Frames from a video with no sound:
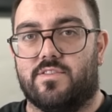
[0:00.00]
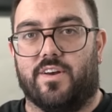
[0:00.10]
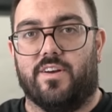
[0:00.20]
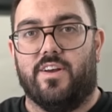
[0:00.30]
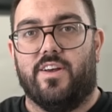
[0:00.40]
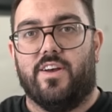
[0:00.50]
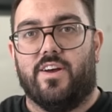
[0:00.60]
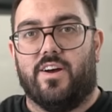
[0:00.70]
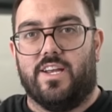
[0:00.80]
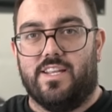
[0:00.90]
So
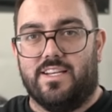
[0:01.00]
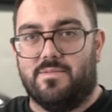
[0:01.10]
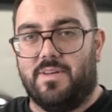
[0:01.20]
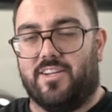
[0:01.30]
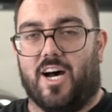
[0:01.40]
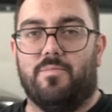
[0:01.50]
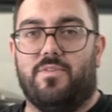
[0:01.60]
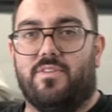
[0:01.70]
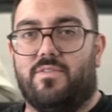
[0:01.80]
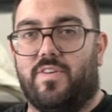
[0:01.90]
it needs to be tubbed
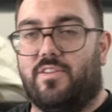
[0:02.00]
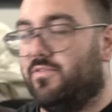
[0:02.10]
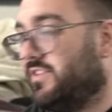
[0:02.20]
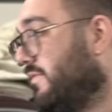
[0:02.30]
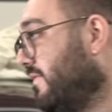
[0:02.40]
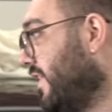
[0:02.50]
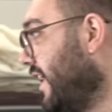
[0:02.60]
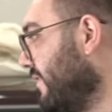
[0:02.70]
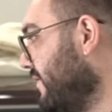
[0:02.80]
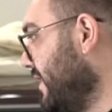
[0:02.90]
to fit
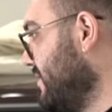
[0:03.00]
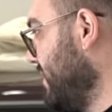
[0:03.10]
275. It needs to